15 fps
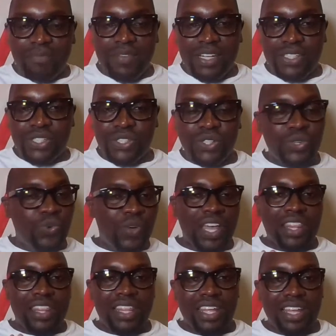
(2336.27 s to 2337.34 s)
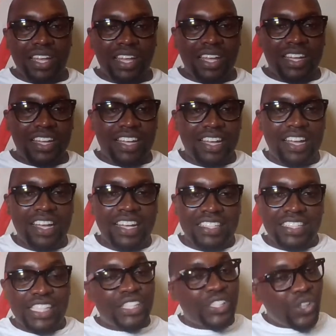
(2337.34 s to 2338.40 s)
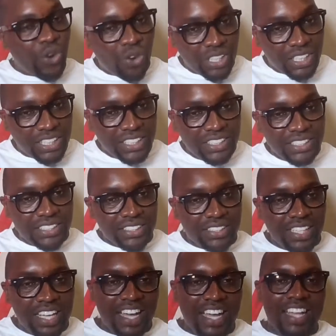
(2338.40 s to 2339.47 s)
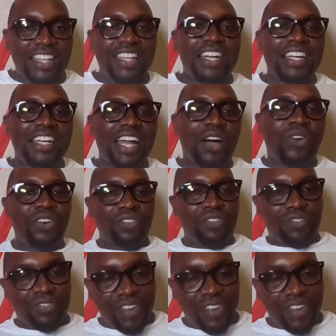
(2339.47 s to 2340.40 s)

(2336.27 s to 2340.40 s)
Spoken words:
Milton, where the city hall is, and then now